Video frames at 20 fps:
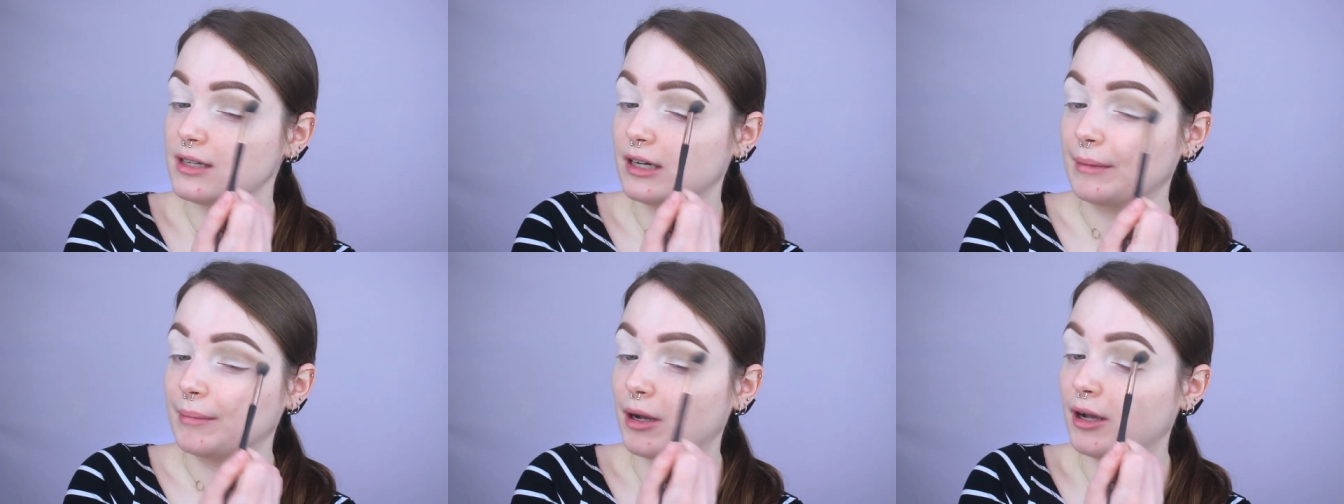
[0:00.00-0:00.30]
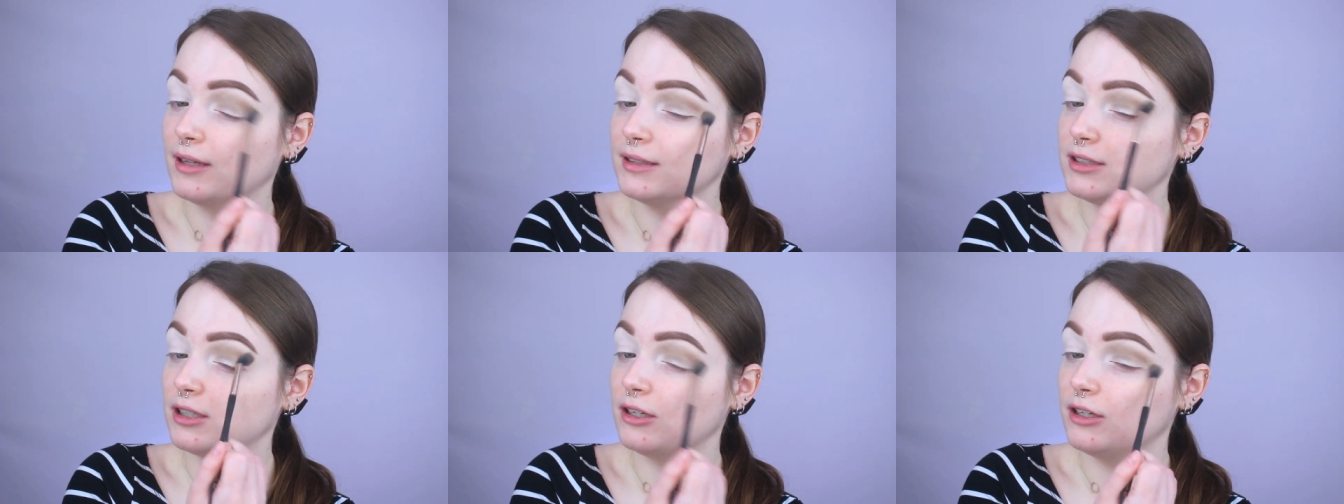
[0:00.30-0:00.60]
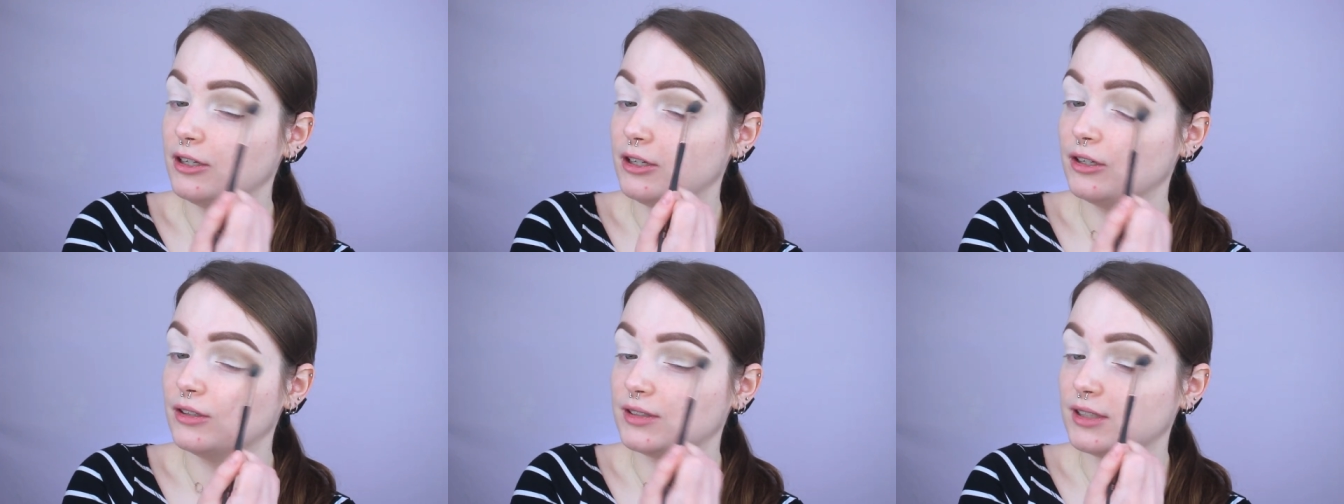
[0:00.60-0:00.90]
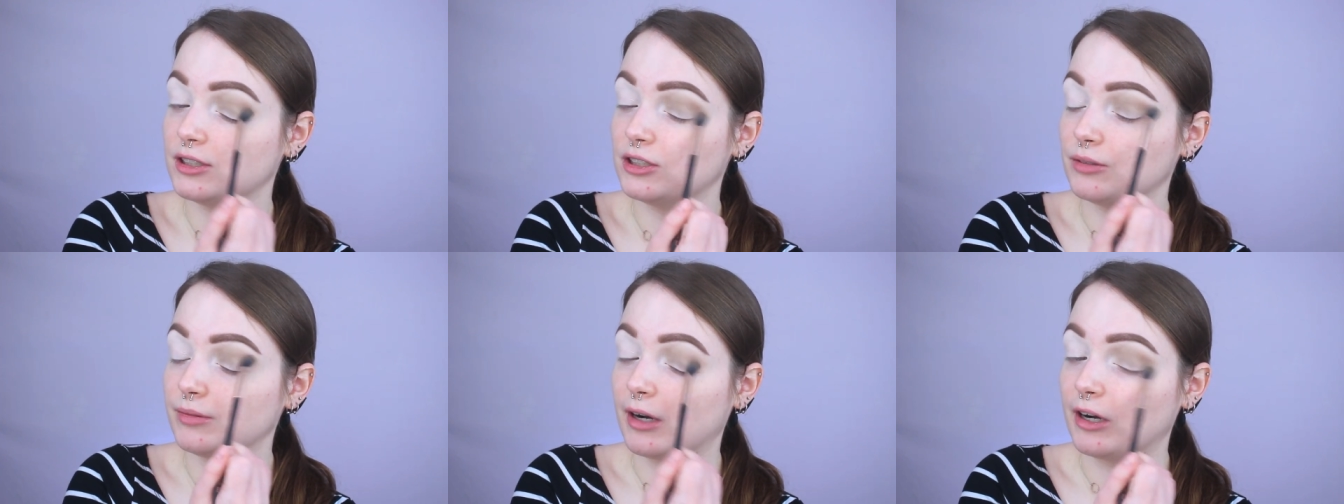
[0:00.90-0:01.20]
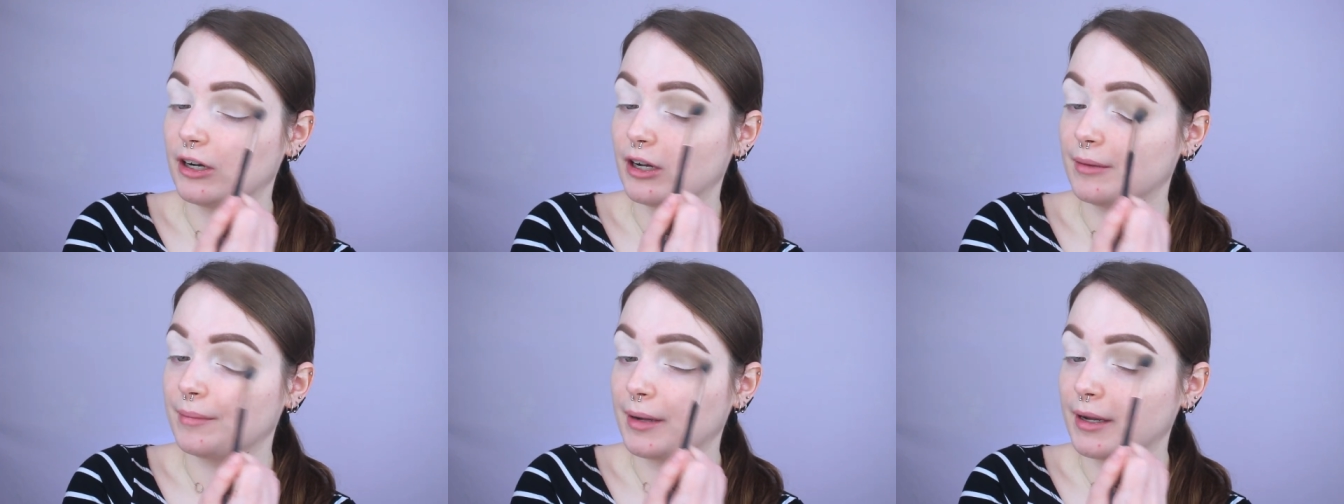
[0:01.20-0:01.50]
and I'm also going to use it to
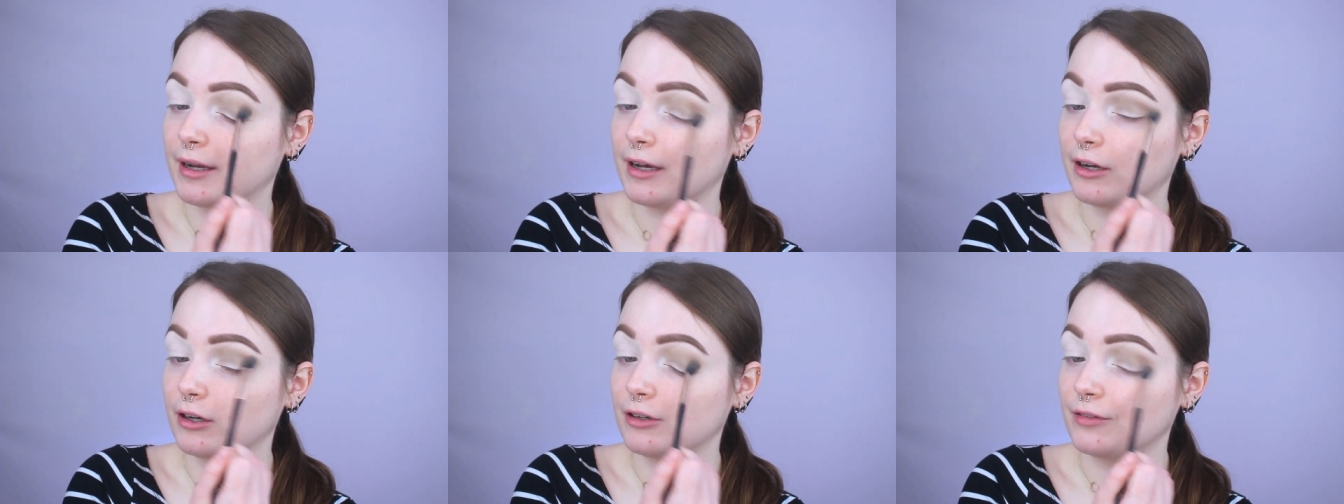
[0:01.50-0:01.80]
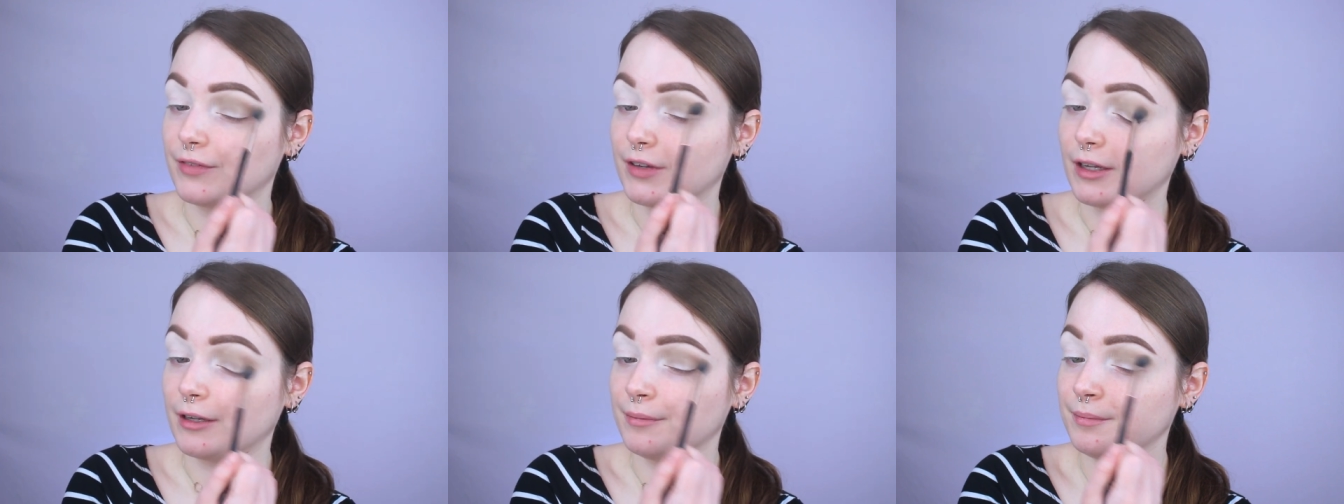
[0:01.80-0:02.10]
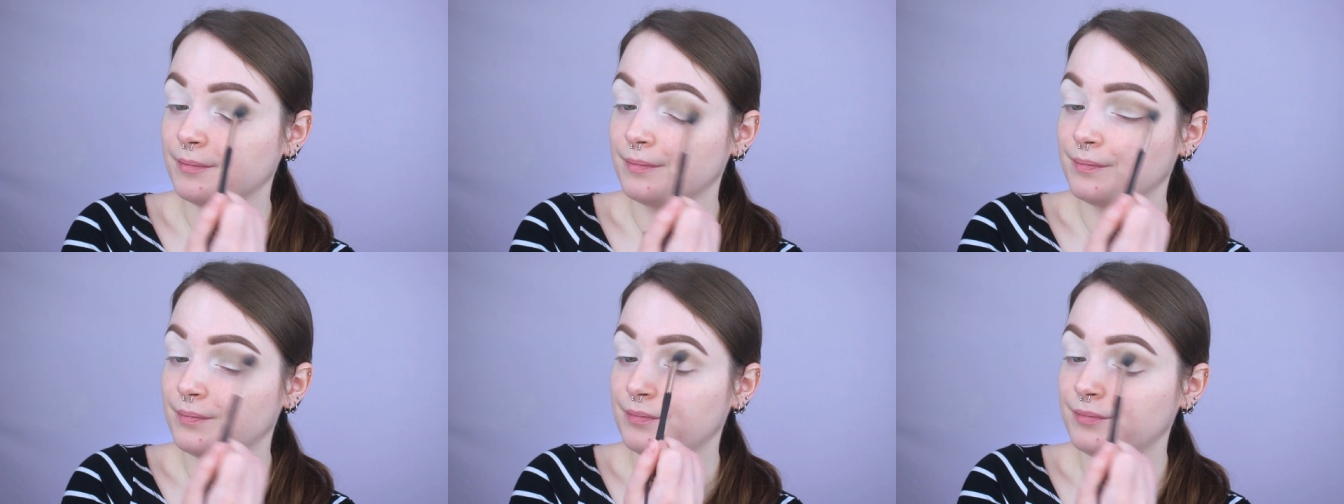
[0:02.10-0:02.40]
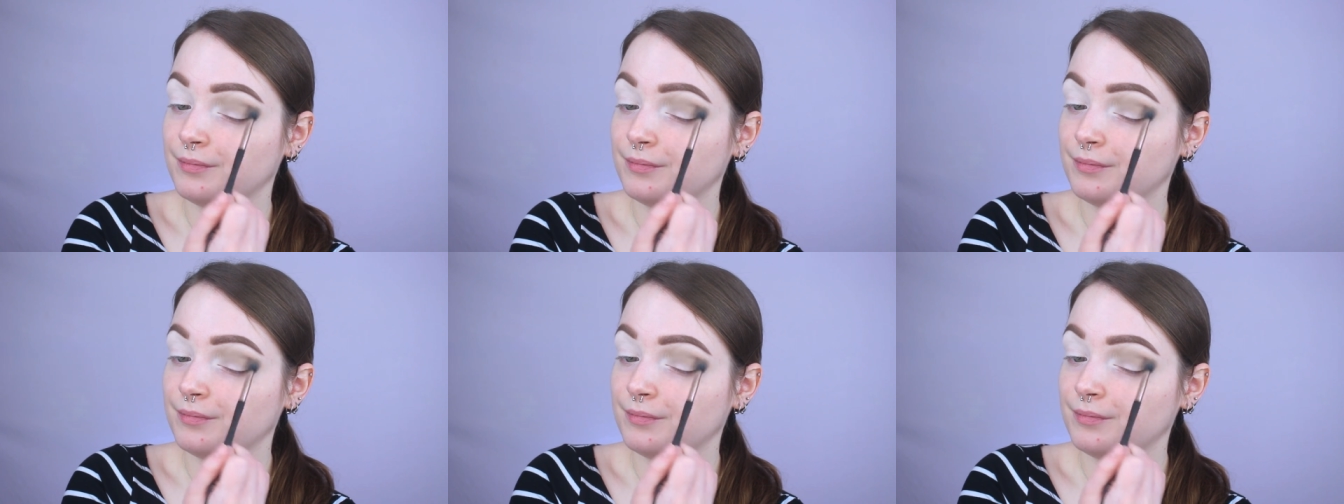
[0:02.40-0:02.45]
round out my outer V.